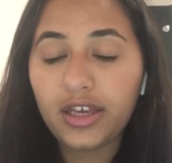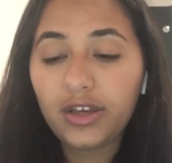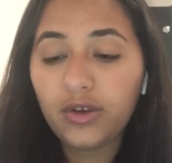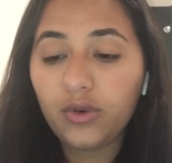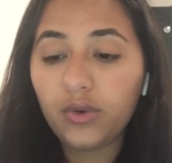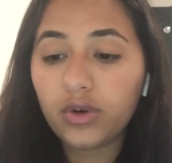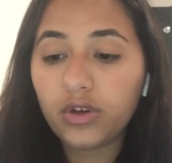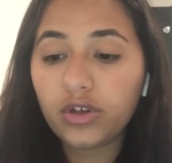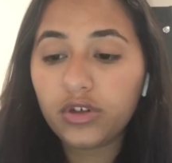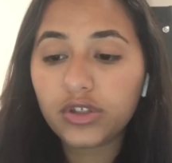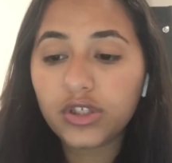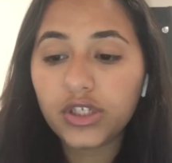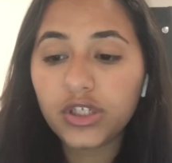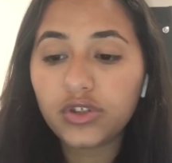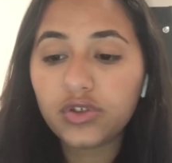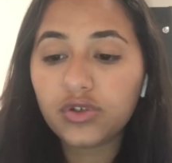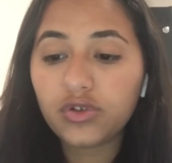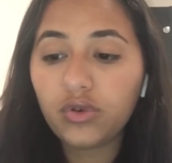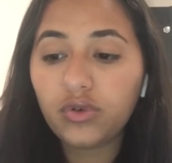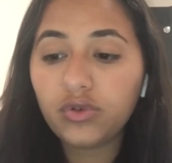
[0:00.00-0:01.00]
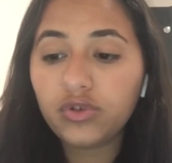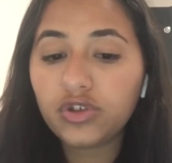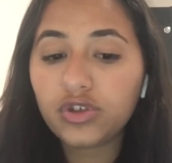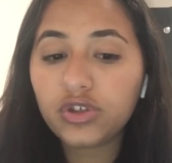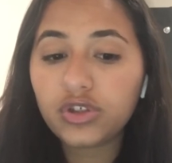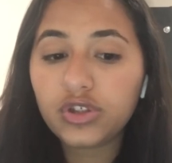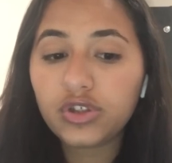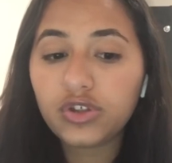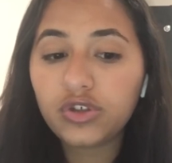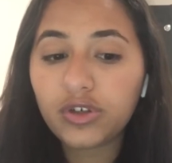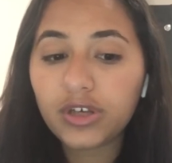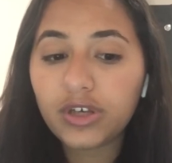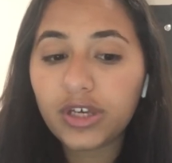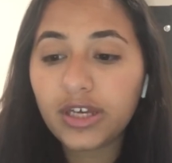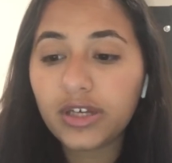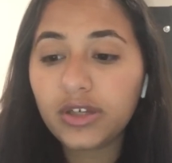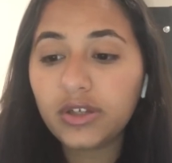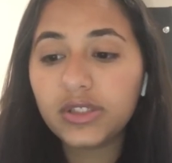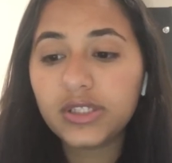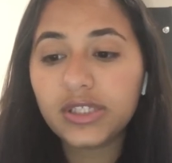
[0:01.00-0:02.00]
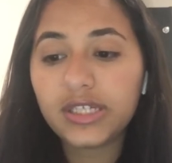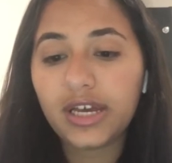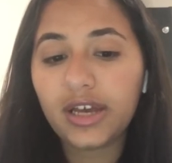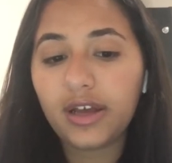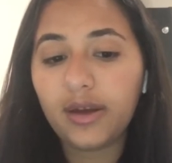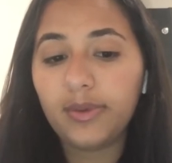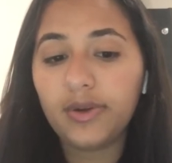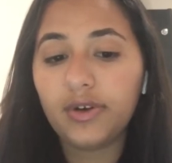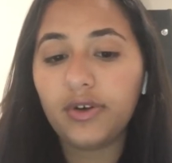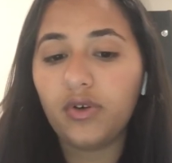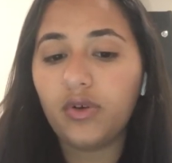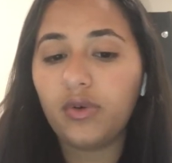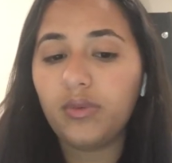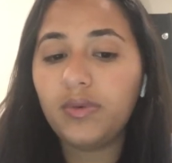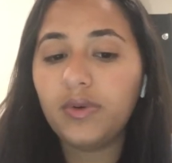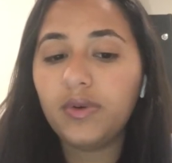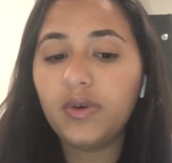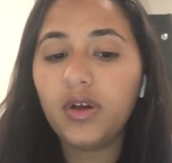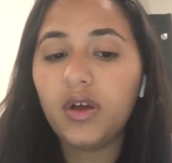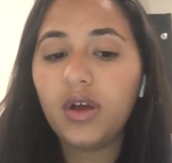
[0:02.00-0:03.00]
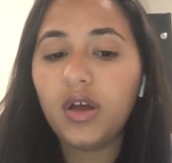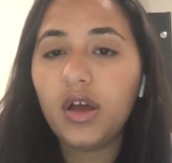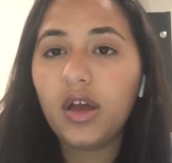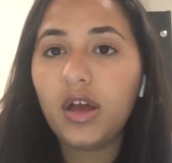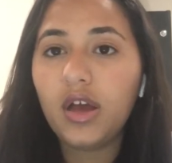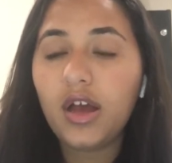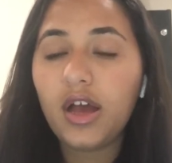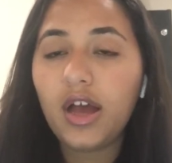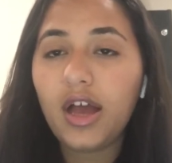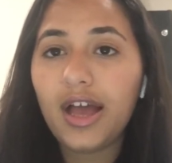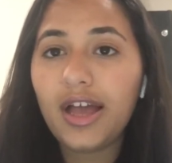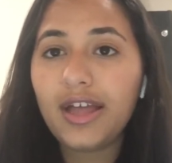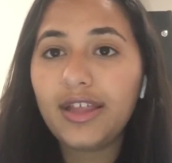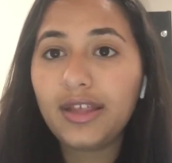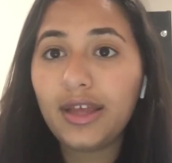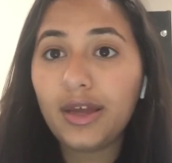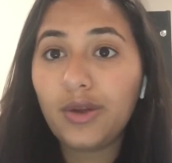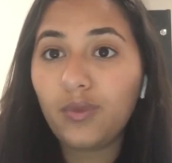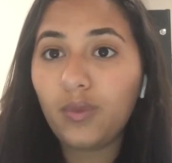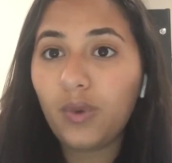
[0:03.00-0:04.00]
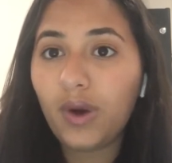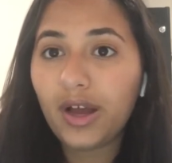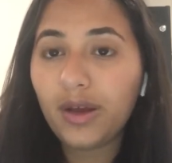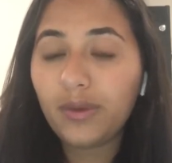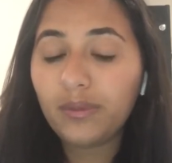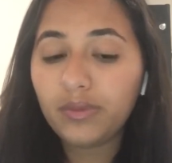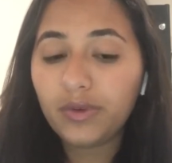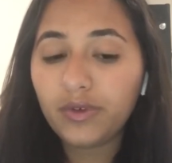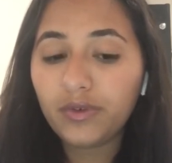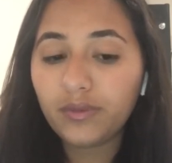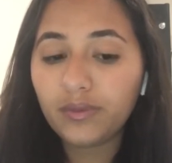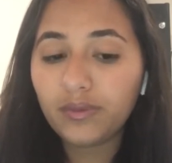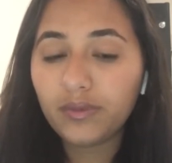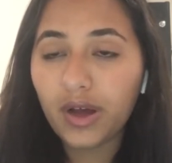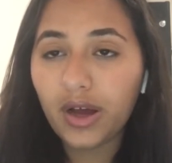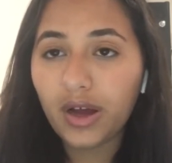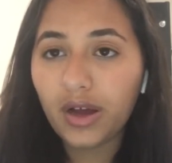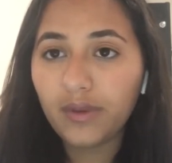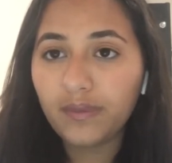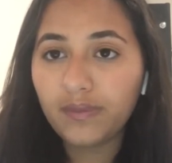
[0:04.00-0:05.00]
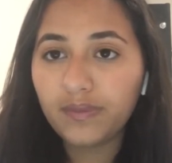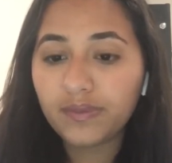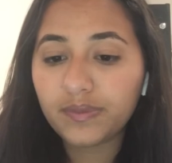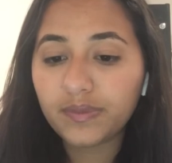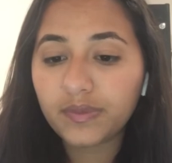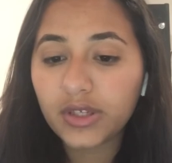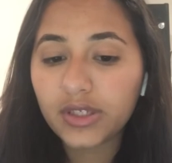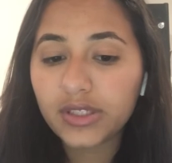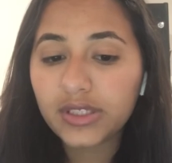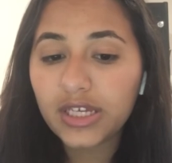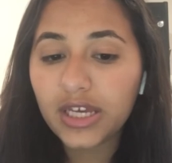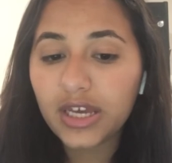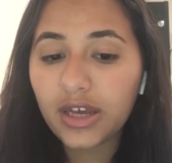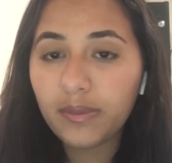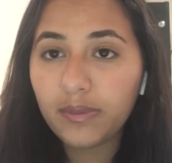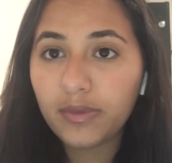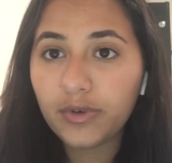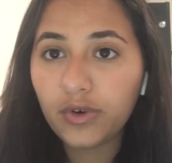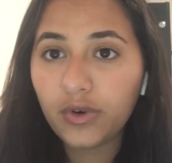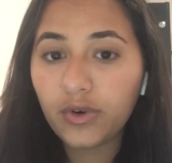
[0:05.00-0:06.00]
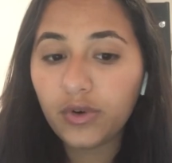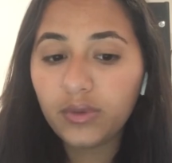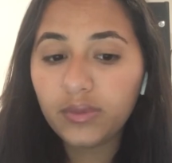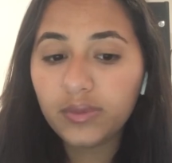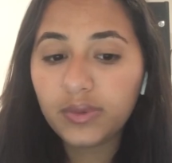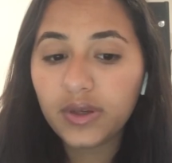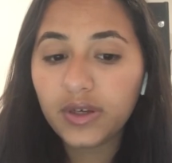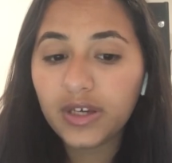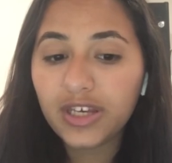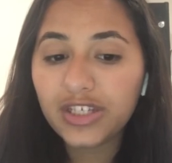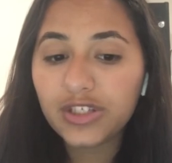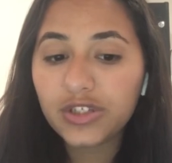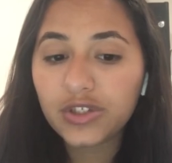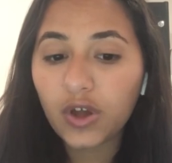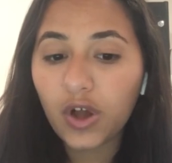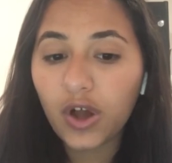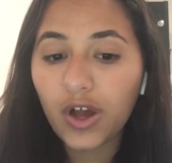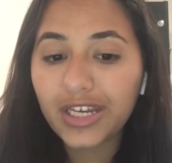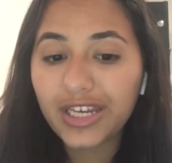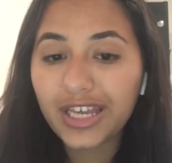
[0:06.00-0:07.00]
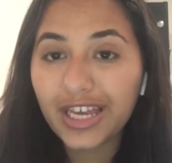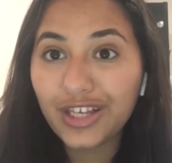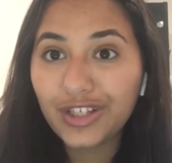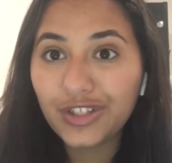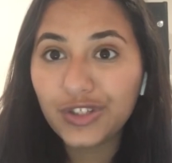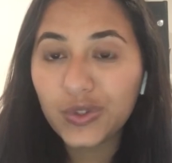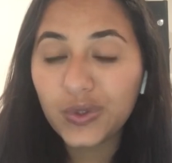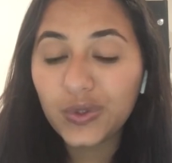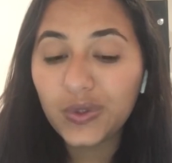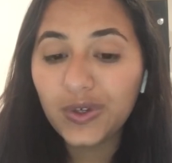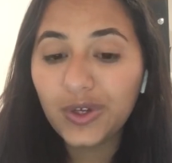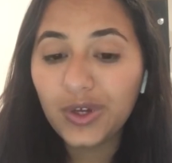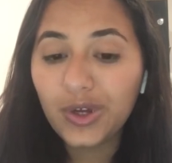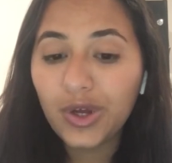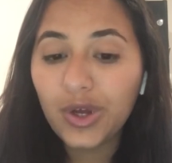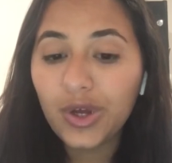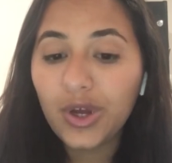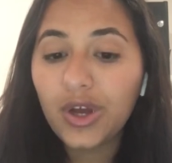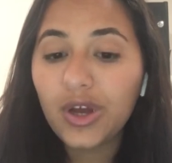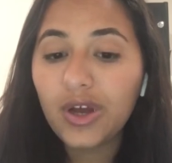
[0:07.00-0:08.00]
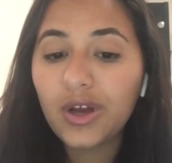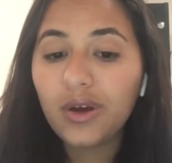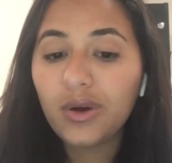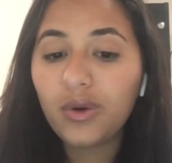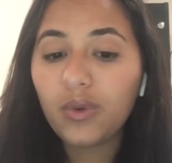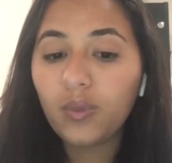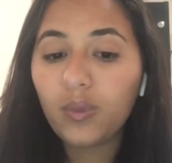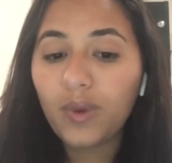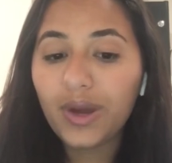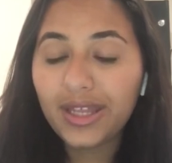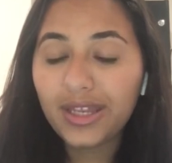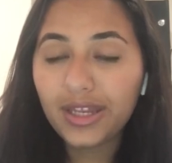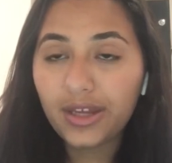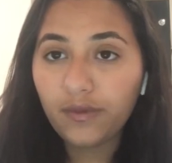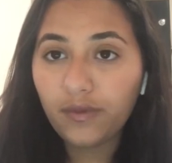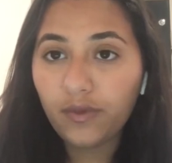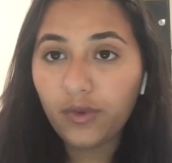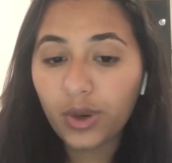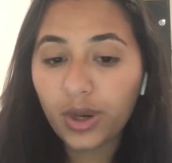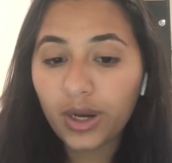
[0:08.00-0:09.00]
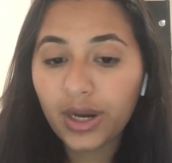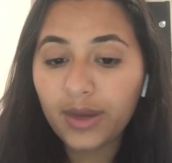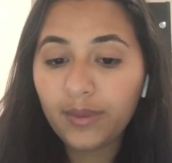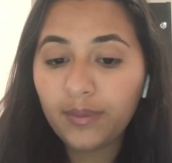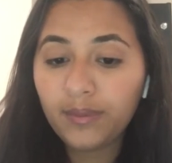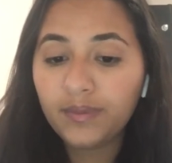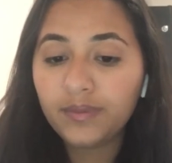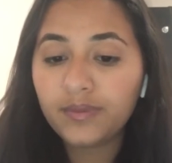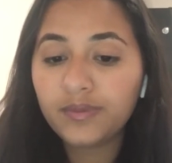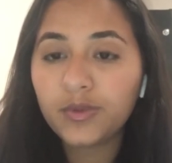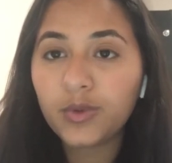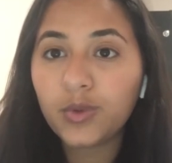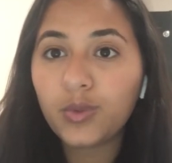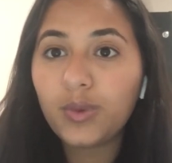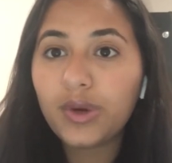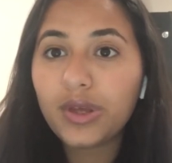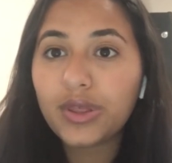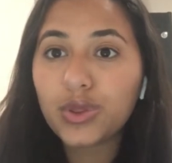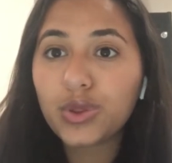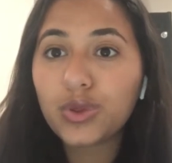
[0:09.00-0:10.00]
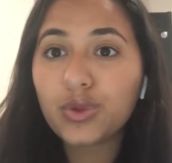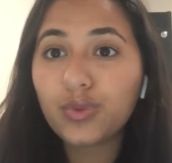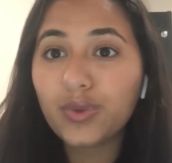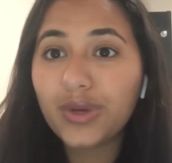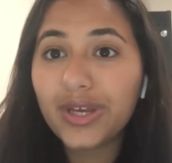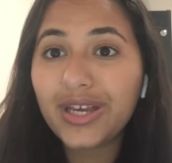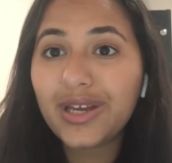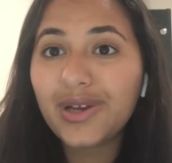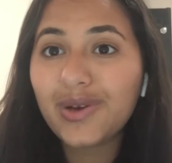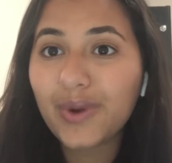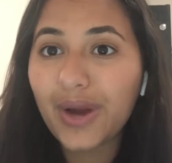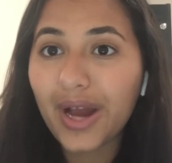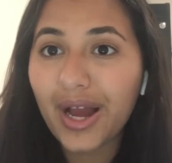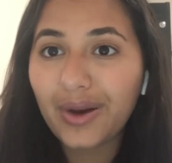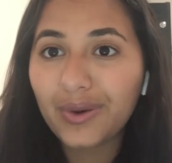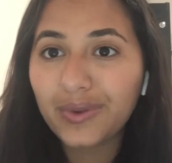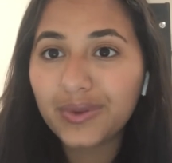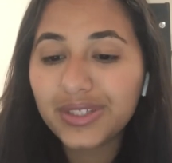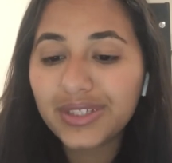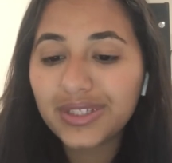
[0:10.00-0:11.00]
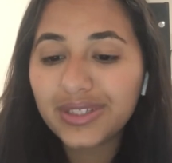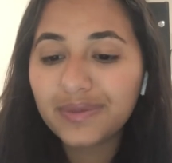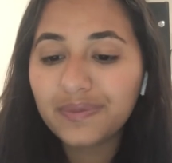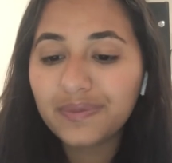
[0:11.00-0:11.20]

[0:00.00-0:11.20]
ordered his soldiers to kill Saint Ebenope. And then Saint Ebenope, he saw an angel waiting for him with three crowns.